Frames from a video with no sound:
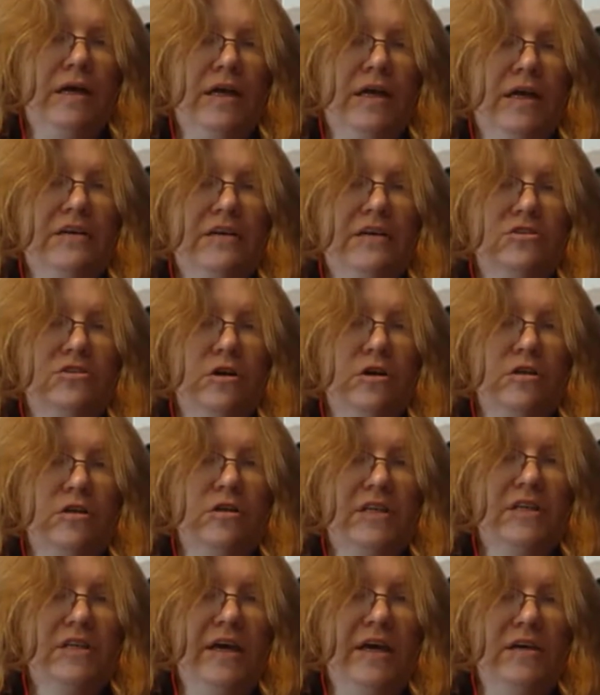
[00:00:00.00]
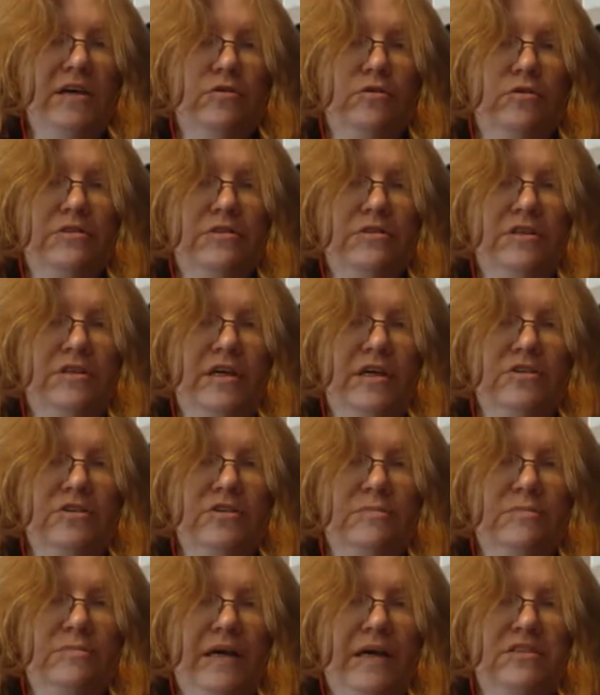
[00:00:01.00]
last dog, Tank, was an
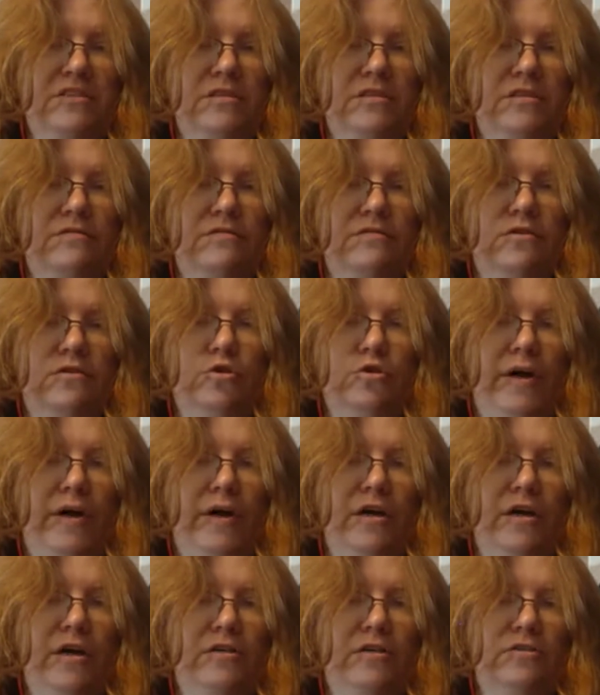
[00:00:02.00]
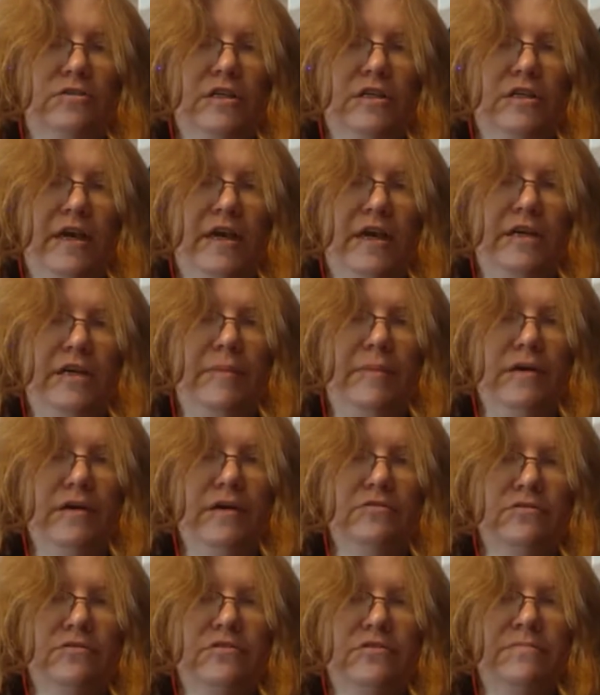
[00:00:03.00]
English Mastiff, who weighed 180
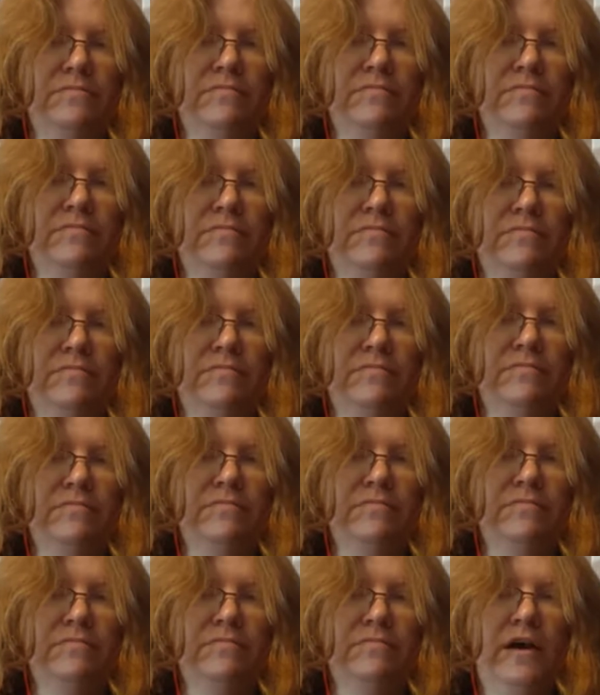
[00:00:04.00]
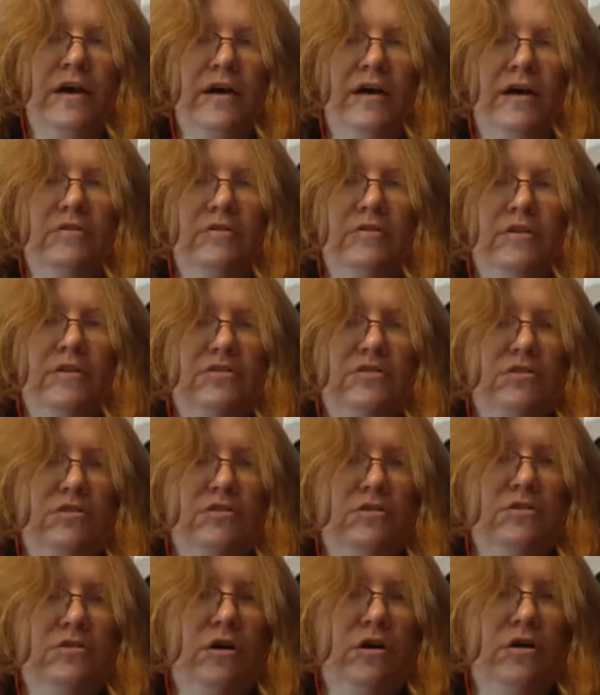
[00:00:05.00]
pounds. How do these
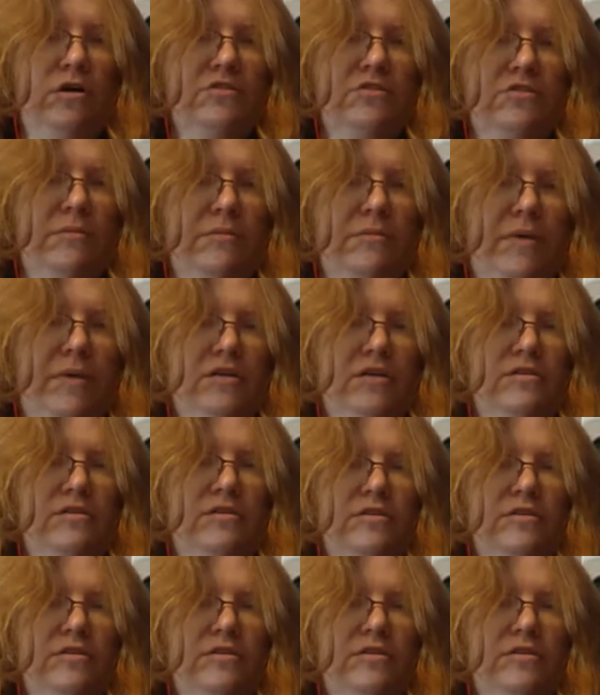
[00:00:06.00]
two dogs compare to